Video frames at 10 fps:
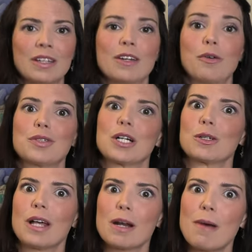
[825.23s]
Now, we've
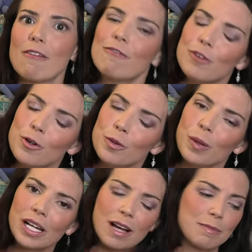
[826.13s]
talked a lot about food
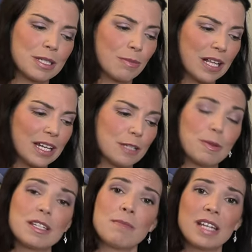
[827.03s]
when it comes to blennies,
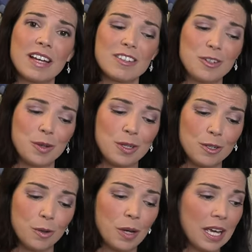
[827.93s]
but something else you can
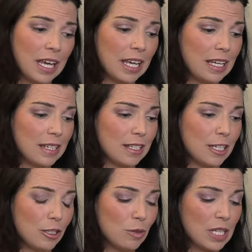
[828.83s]
do is
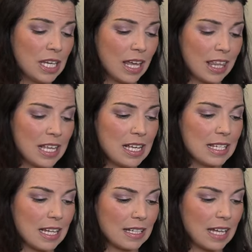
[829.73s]
using
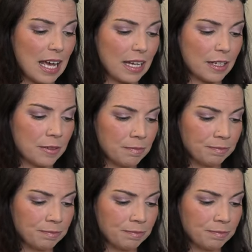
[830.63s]
things like